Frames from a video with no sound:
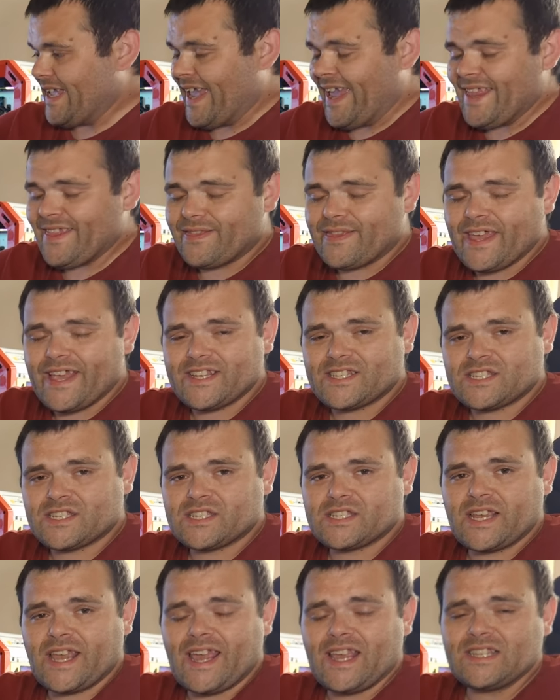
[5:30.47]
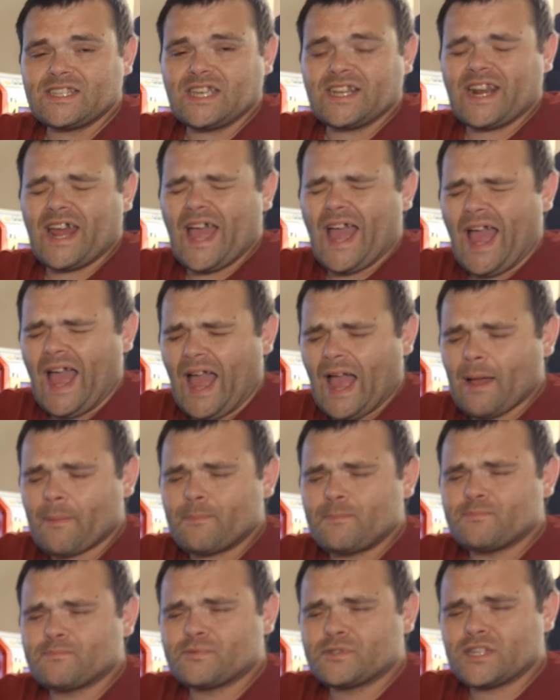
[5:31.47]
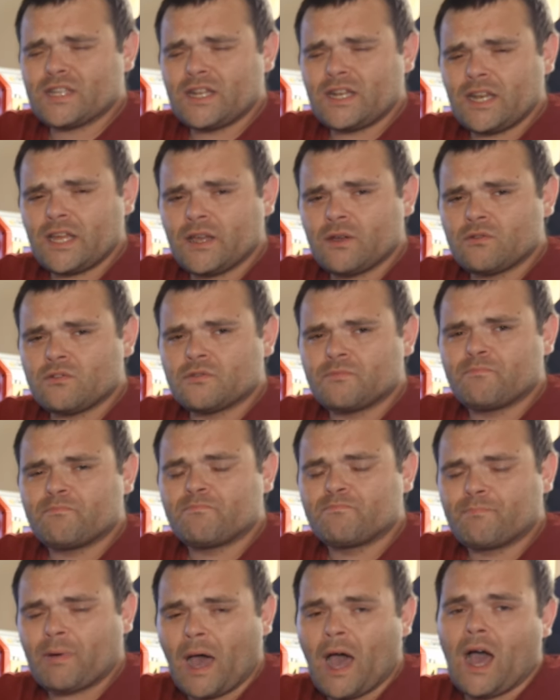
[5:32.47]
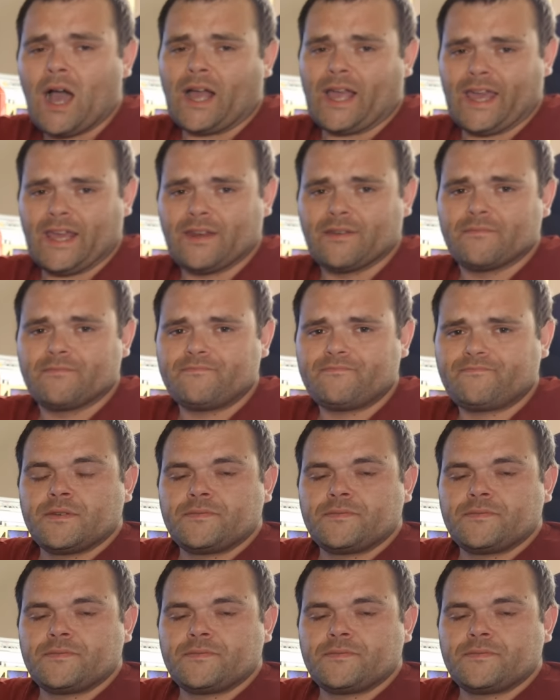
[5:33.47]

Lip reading: this is an absolute bargain.